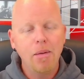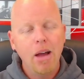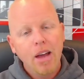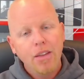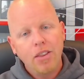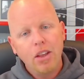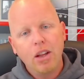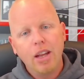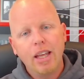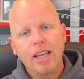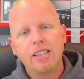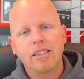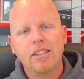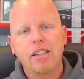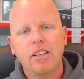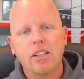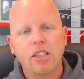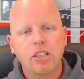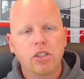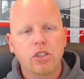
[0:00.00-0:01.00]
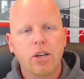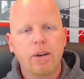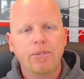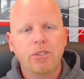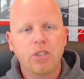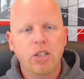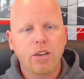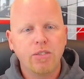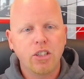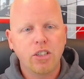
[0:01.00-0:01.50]
The link is in the
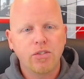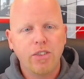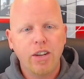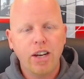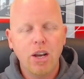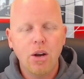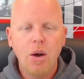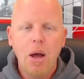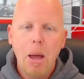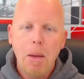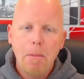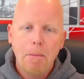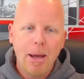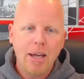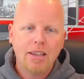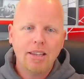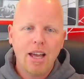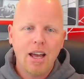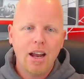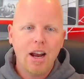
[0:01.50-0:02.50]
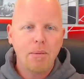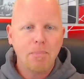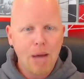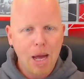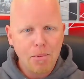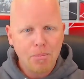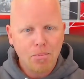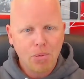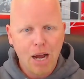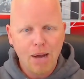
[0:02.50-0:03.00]
description of this video. Pick that up. I
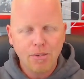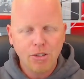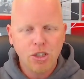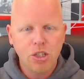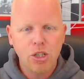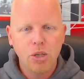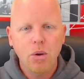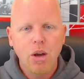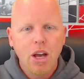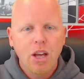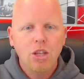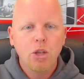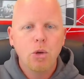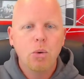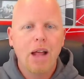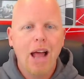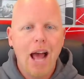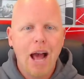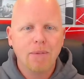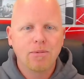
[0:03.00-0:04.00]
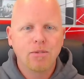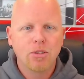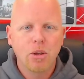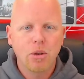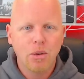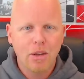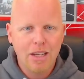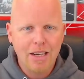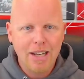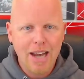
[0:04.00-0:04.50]
promise you, you will
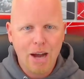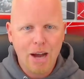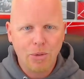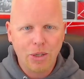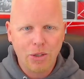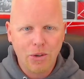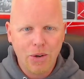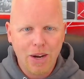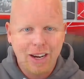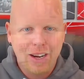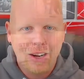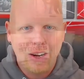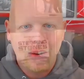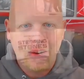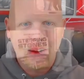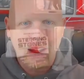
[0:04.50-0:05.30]
absolutely not regret it. All right?